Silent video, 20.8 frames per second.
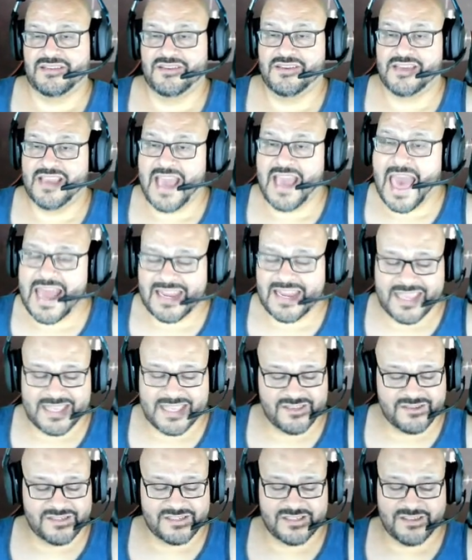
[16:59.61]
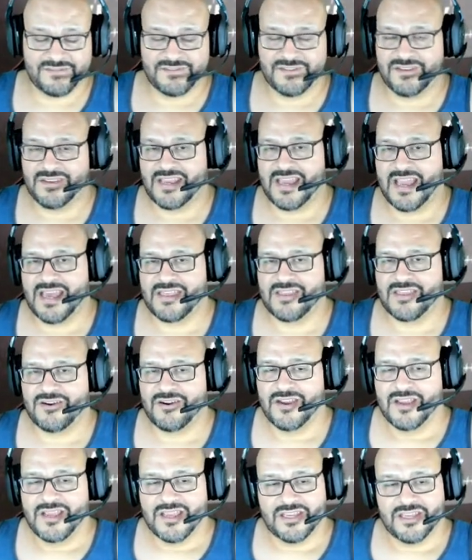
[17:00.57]
You gotta get your stuff together.
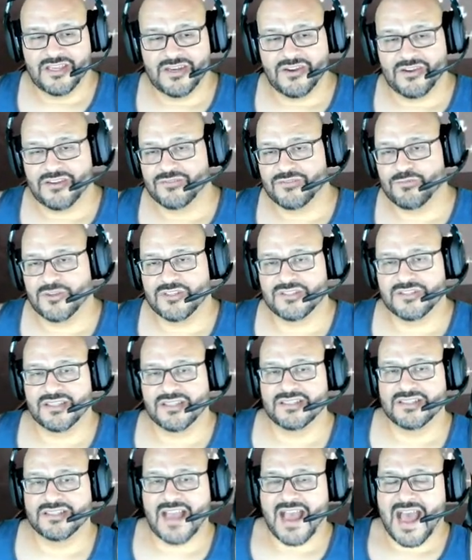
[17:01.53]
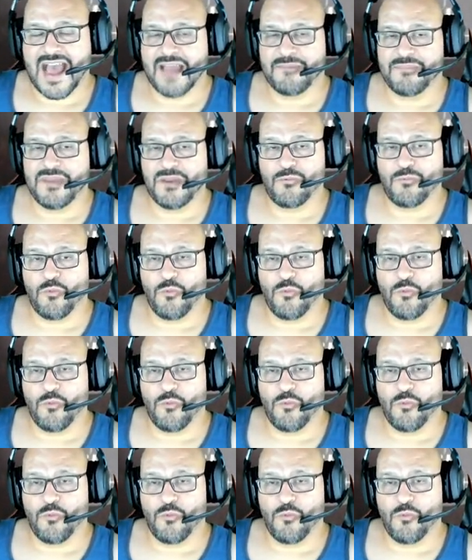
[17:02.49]
You know, it's one of those things that I've been